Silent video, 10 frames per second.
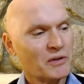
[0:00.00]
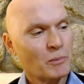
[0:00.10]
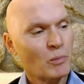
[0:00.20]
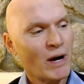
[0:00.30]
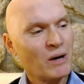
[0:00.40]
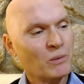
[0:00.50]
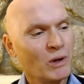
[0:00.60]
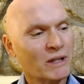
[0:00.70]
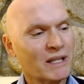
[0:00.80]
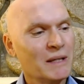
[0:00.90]
The brown
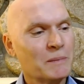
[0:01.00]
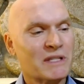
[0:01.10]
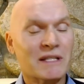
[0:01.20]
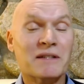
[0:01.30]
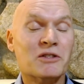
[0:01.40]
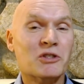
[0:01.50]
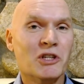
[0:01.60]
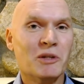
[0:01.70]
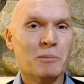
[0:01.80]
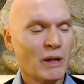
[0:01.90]
one keeps its
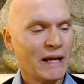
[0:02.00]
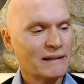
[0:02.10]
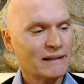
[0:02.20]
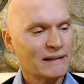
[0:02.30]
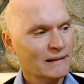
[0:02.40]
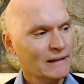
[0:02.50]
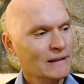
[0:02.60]
chin planted.